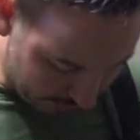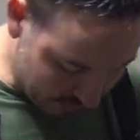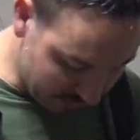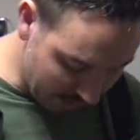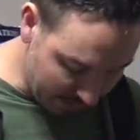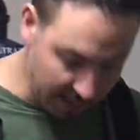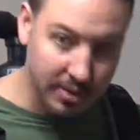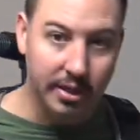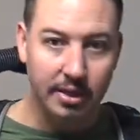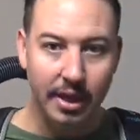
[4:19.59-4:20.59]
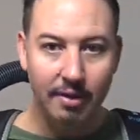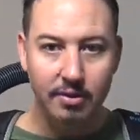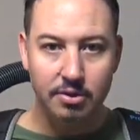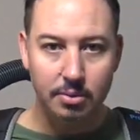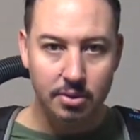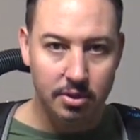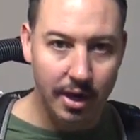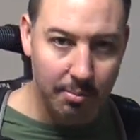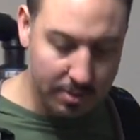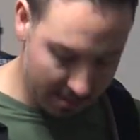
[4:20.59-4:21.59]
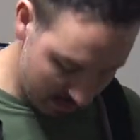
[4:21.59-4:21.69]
one strapped. I just like to have this one strapped.